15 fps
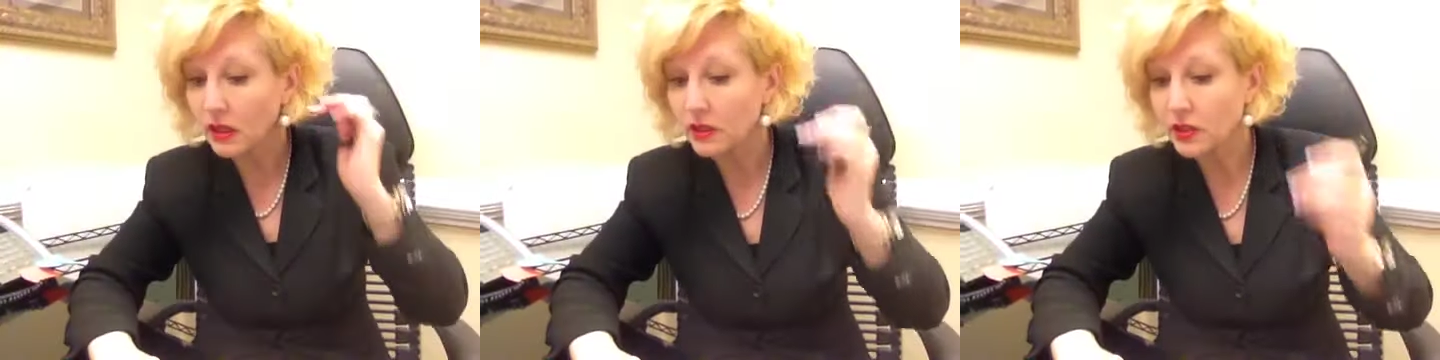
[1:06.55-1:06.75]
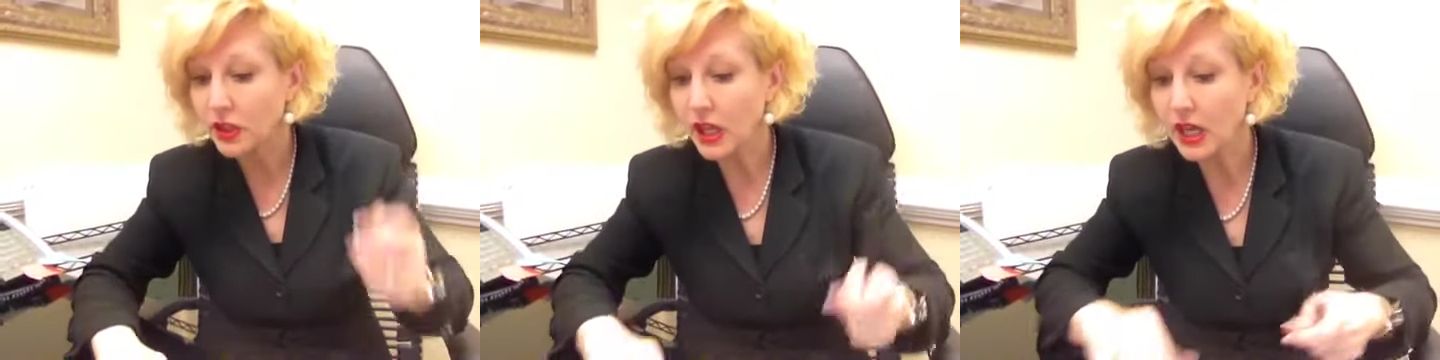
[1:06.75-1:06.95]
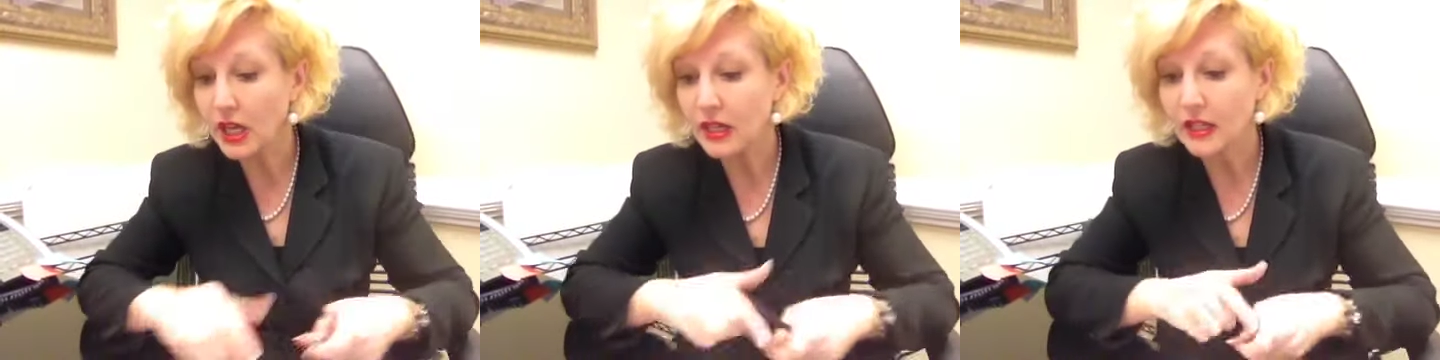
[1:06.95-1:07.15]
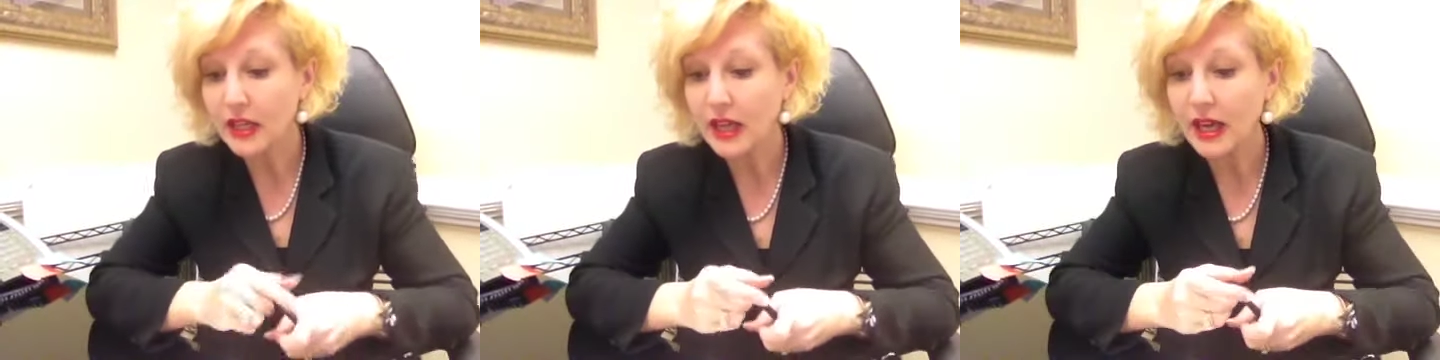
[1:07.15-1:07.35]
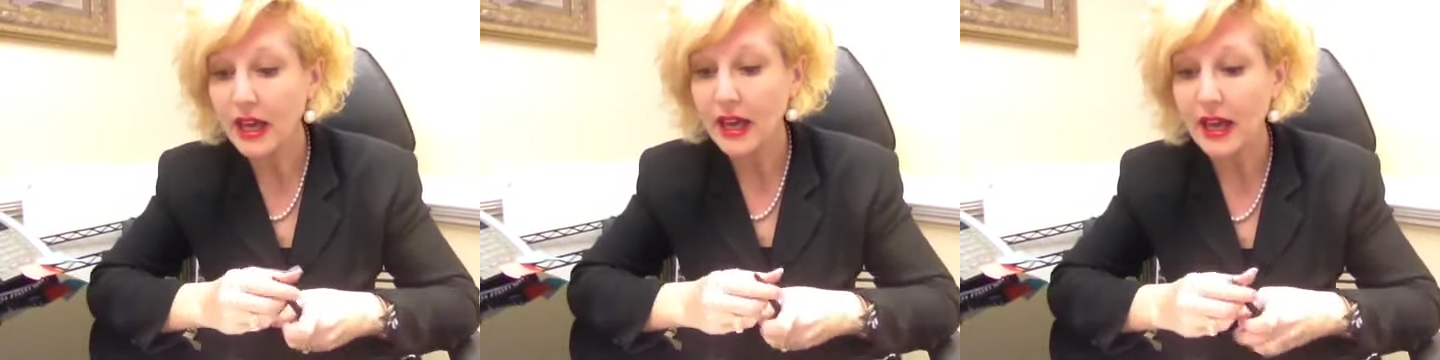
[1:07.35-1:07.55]
John
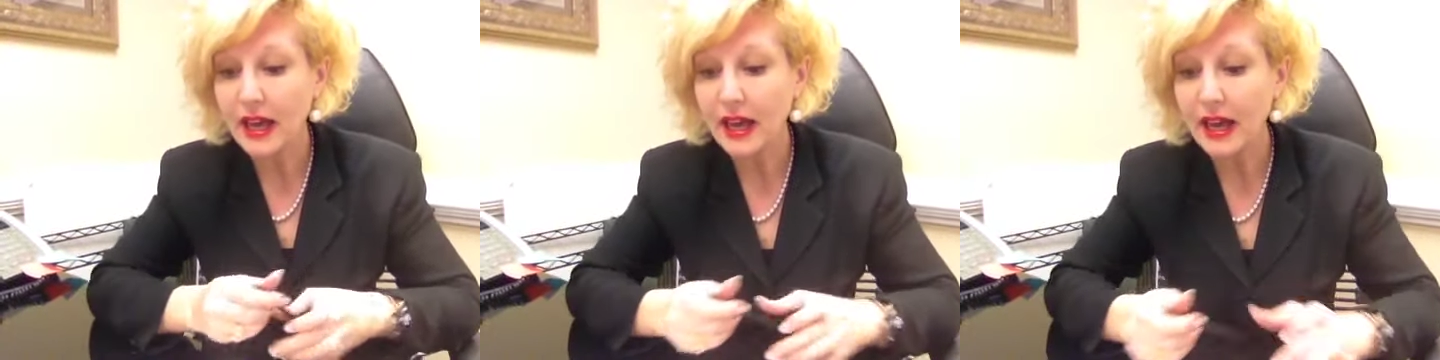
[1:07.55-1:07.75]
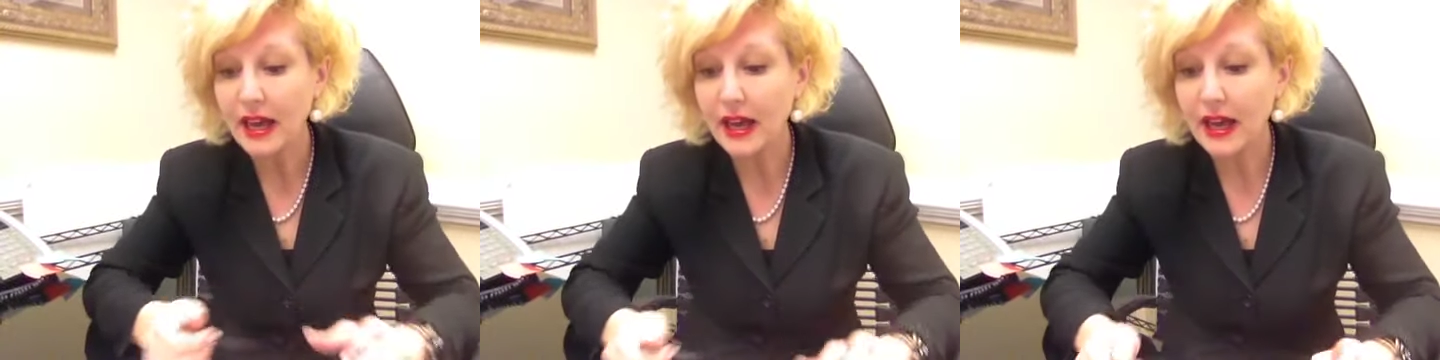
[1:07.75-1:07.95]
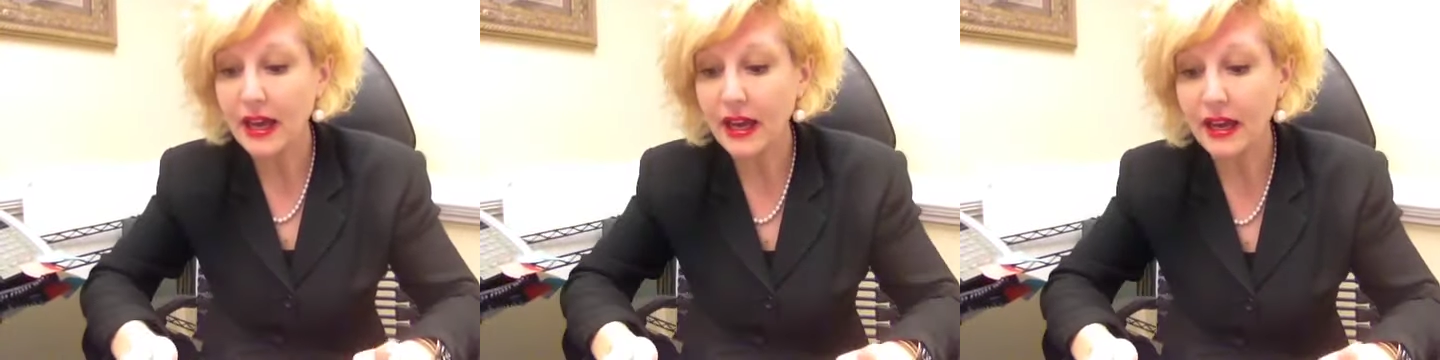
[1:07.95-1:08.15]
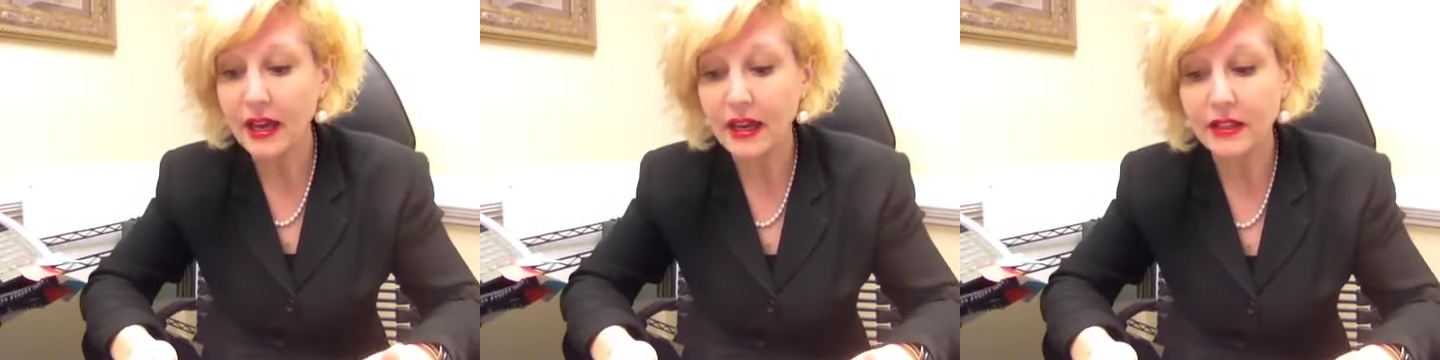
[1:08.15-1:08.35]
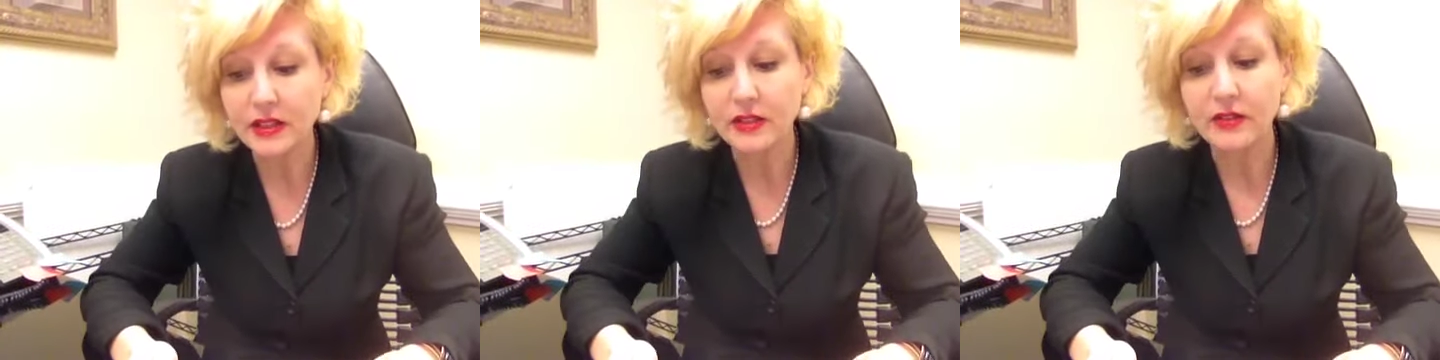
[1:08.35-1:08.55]

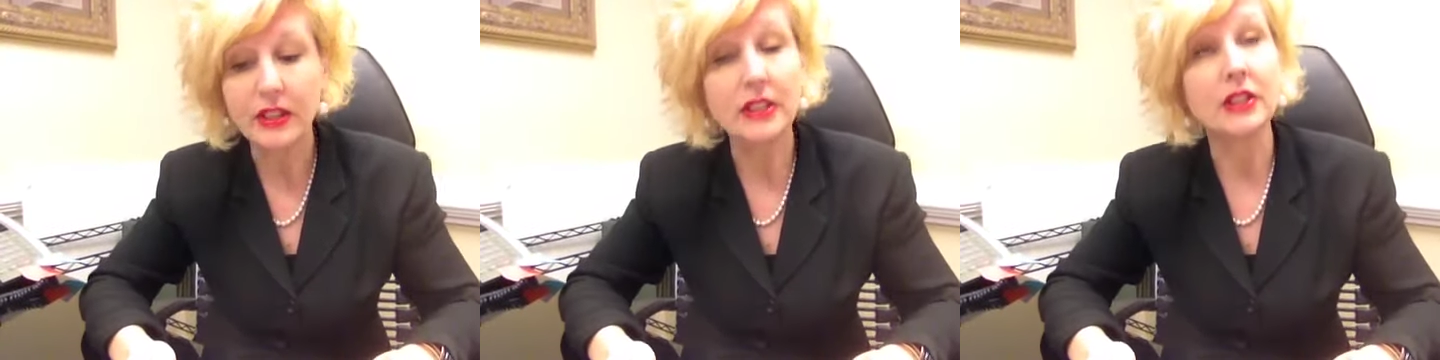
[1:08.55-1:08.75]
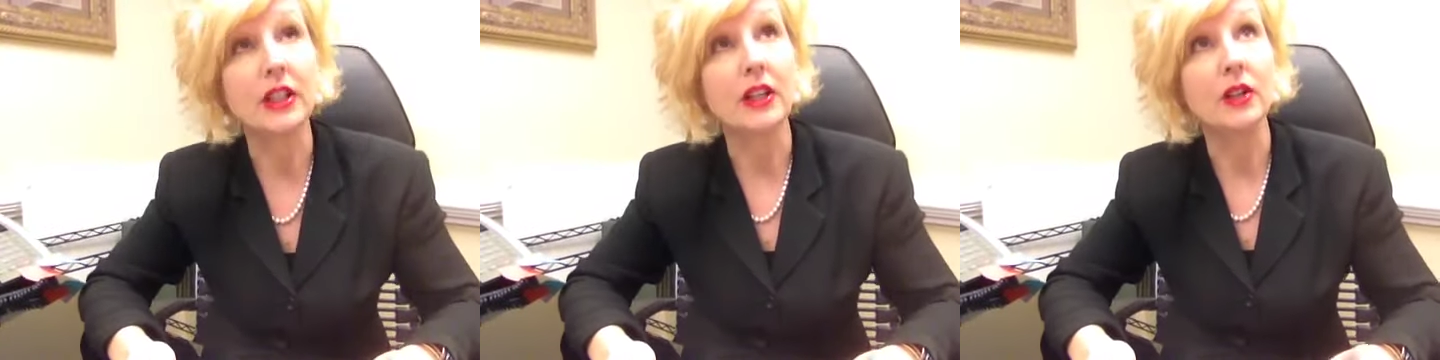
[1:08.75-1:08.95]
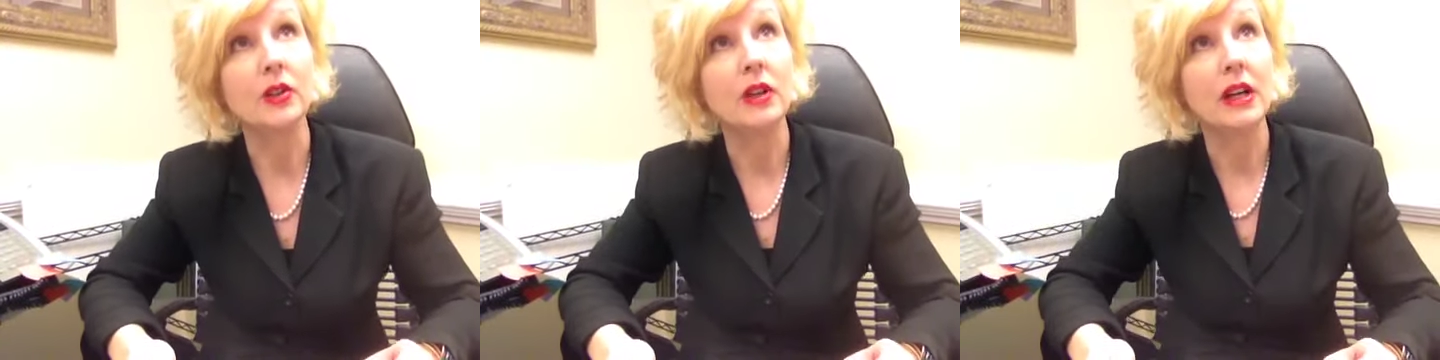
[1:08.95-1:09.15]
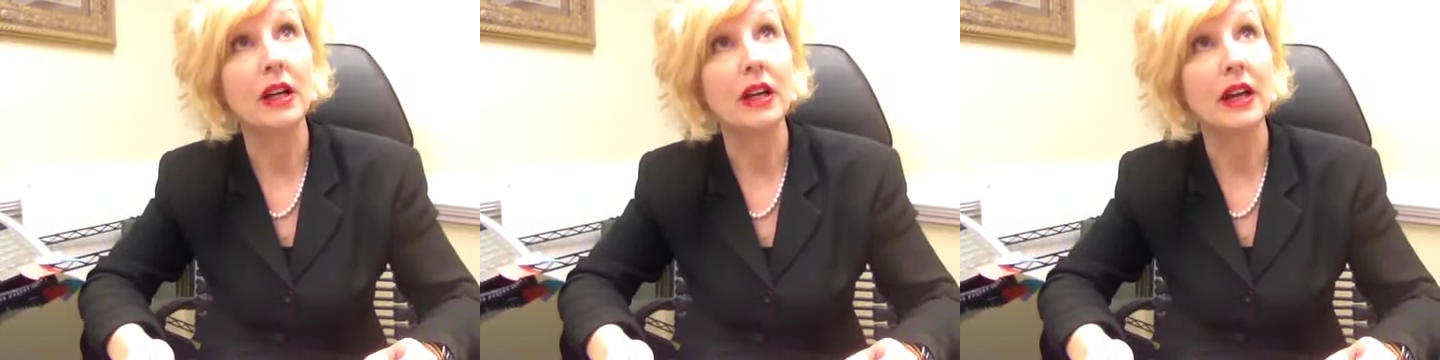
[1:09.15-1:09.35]
Azavito,